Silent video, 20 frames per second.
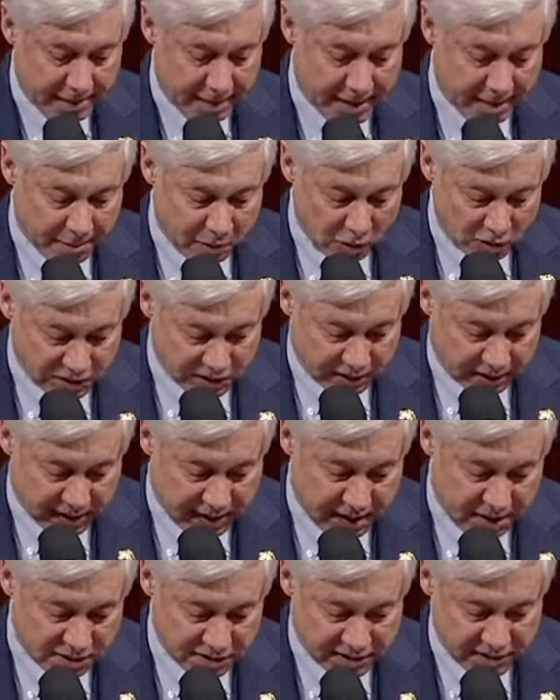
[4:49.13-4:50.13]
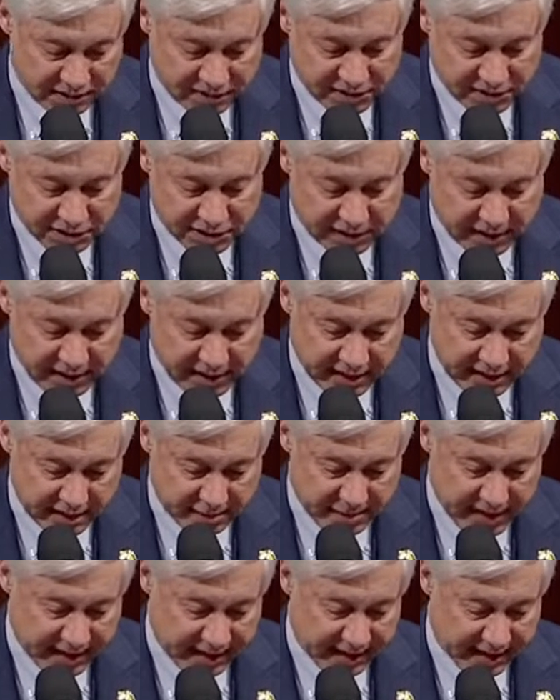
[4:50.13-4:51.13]
and by most accounts have succeeded
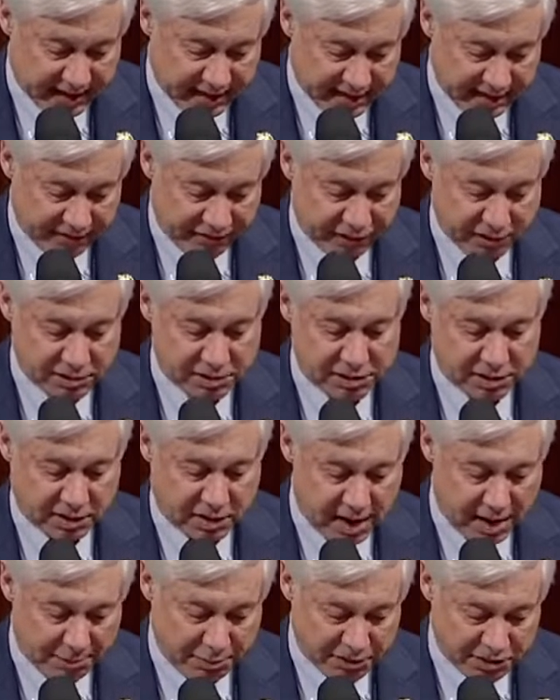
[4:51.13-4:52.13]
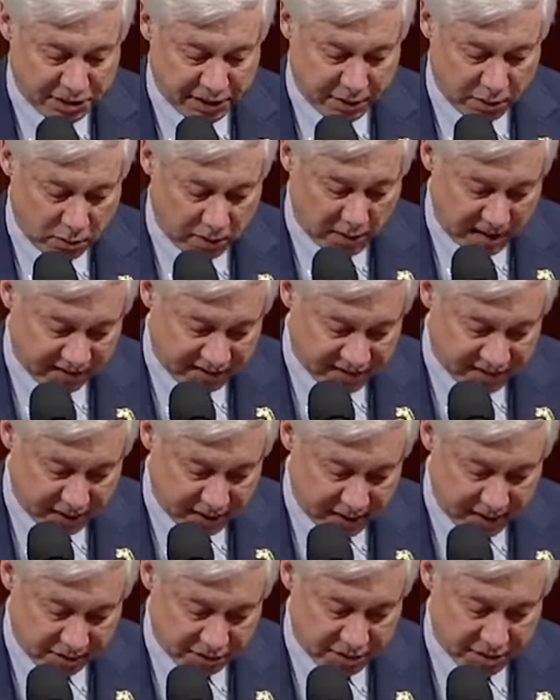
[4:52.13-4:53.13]
in making a difference, accomplishing what I've
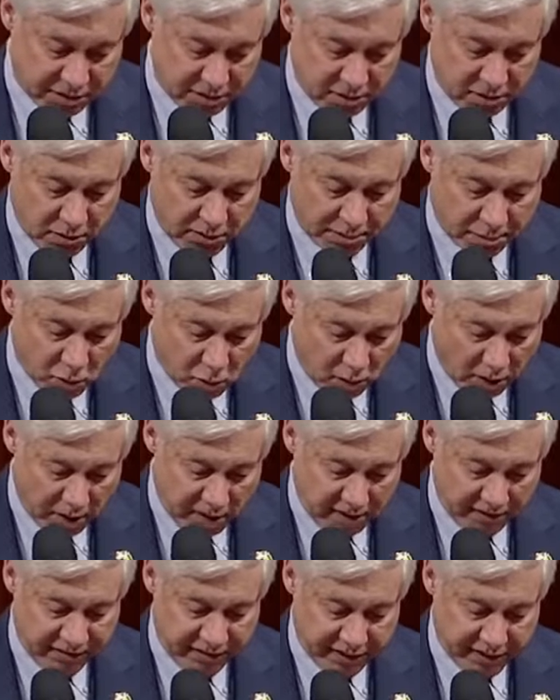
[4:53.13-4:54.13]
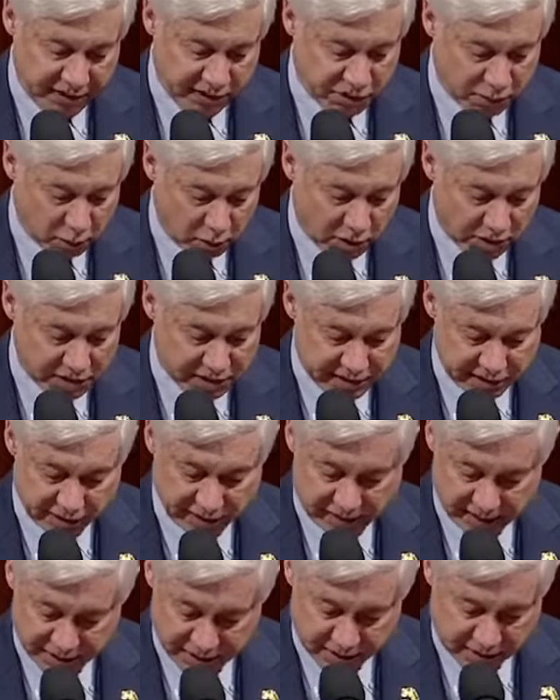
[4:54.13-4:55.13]
set out to do with more unfinished work
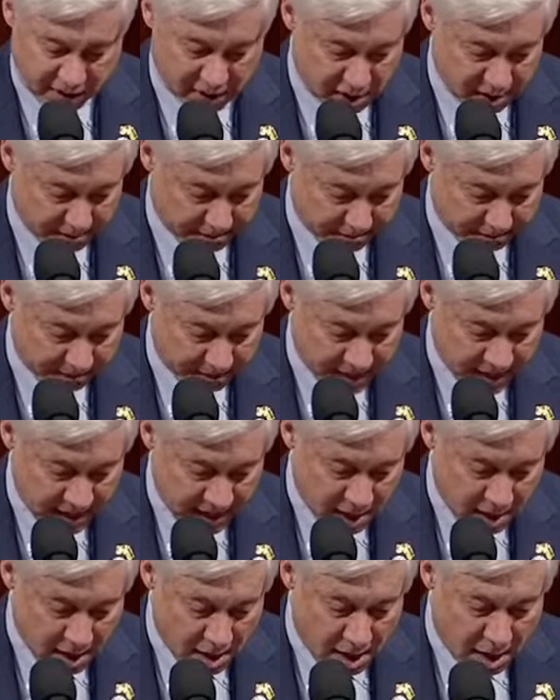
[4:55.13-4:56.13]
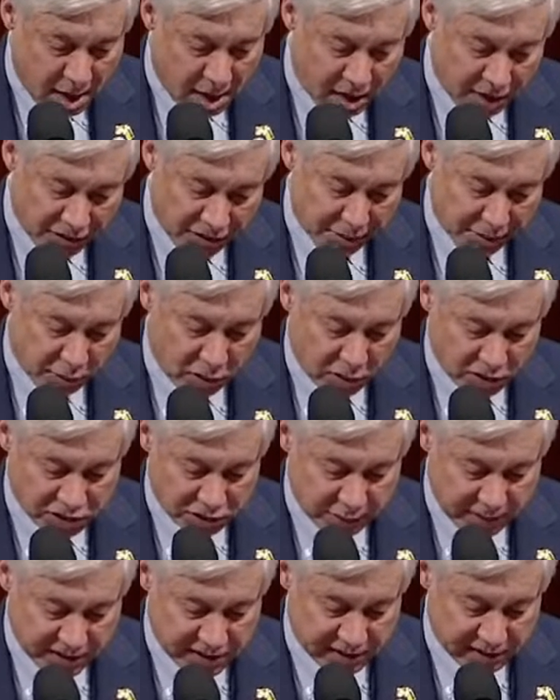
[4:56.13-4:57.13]
still yet to come. Arthur
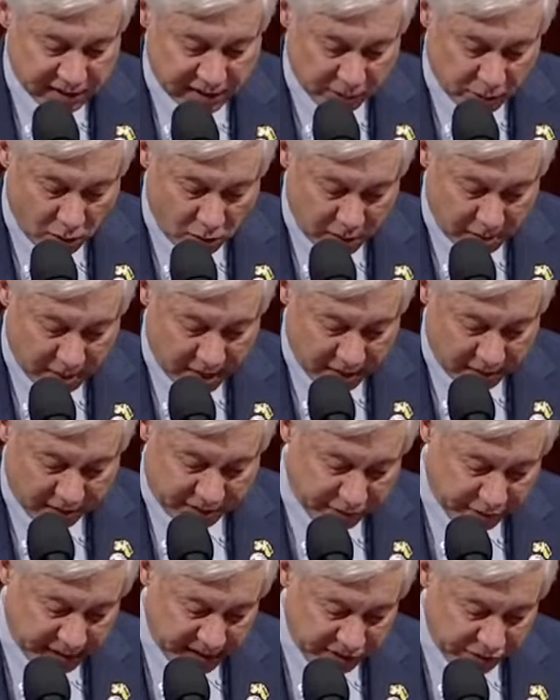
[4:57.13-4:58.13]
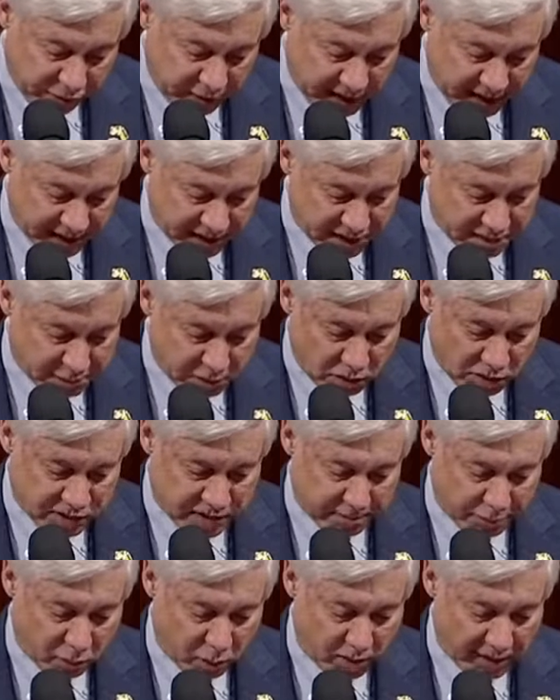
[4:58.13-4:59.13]
Brooks recently wrote about 3 traits
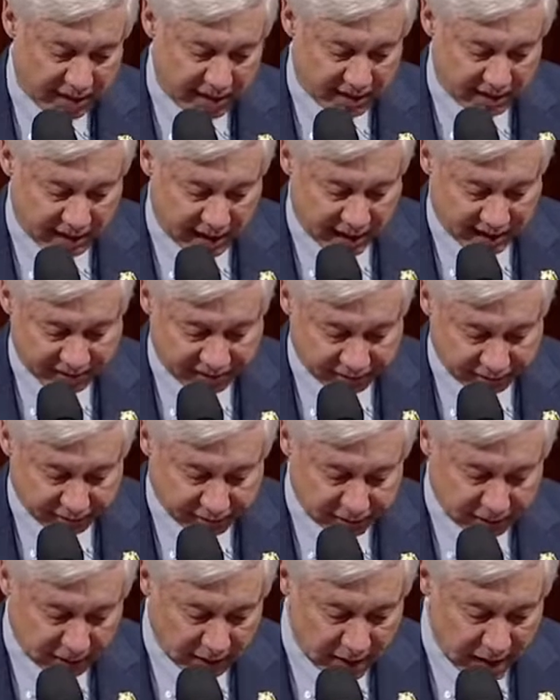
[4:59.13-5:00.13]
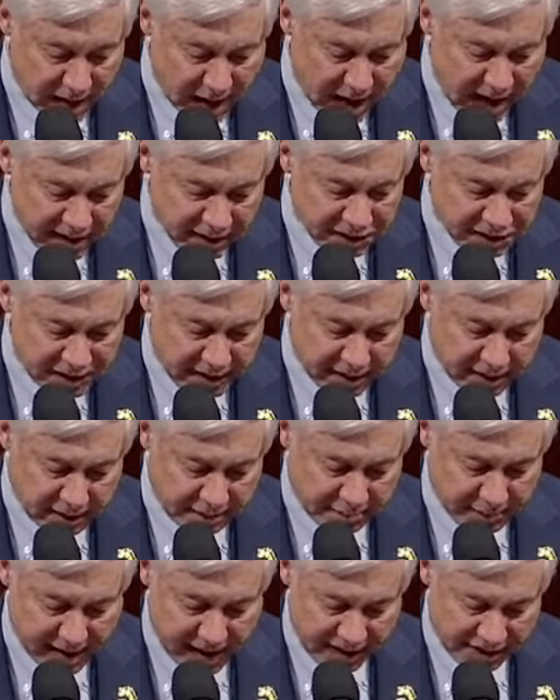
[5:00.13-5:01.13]
most important in life: honesty,
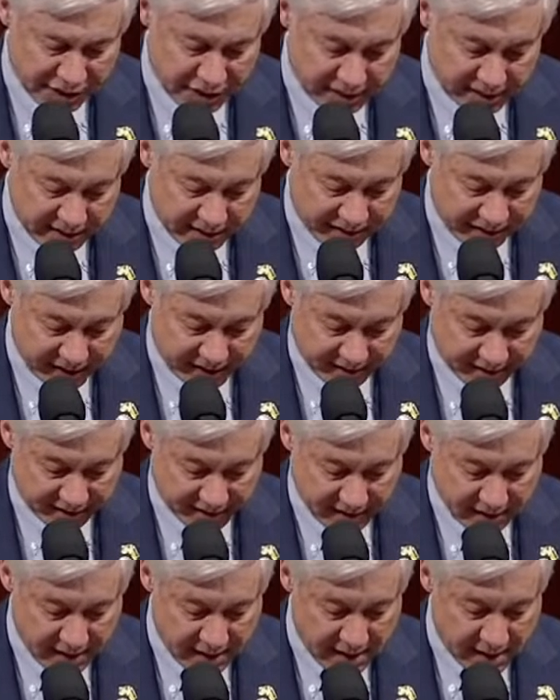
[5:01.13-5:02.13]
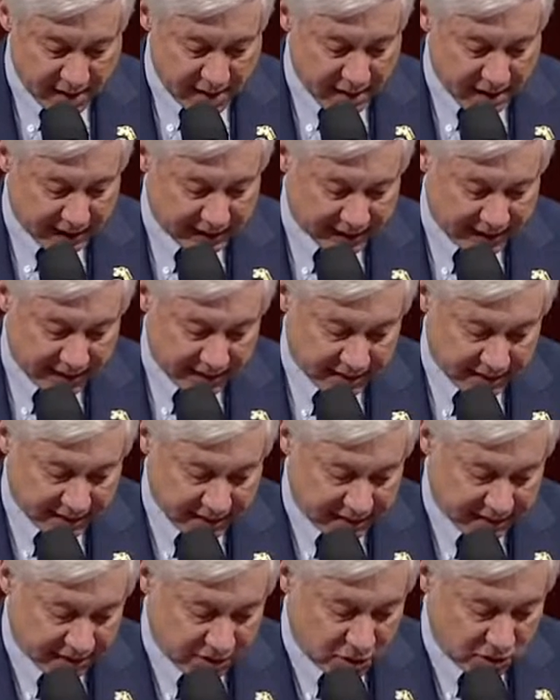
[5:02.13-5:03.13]
compassion, and faith. I'd like
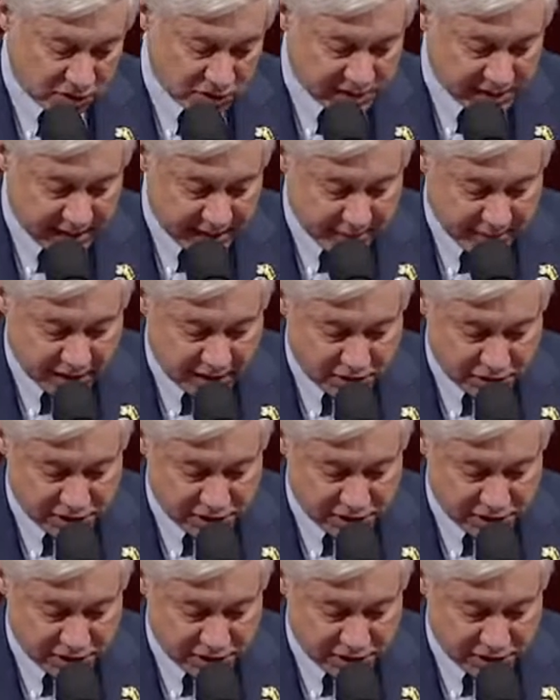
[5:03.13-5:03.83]
to think those same